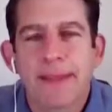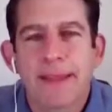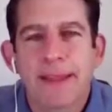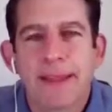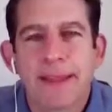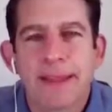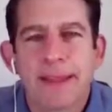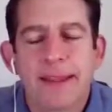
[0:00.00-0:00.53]

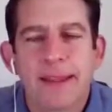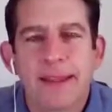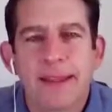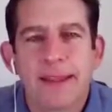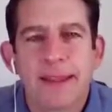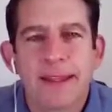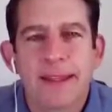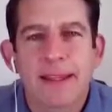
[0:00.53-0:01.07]

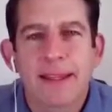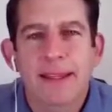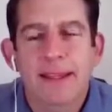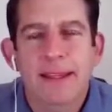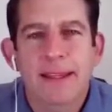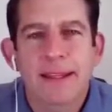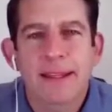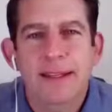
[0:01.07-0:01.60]

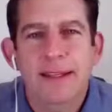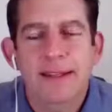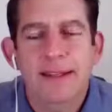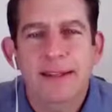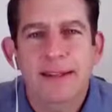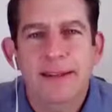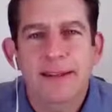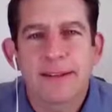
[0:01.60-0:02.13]

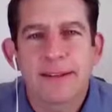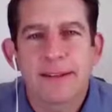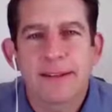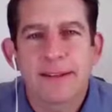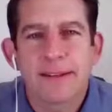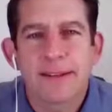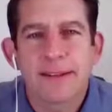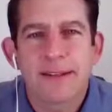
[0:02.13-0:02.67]

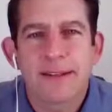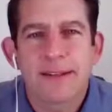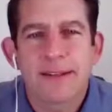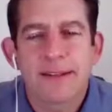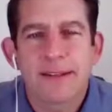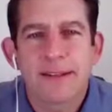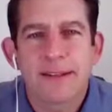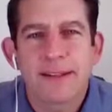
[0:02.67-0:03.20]

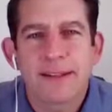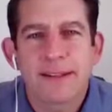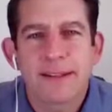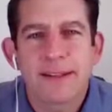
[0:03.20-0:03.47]
[no speech]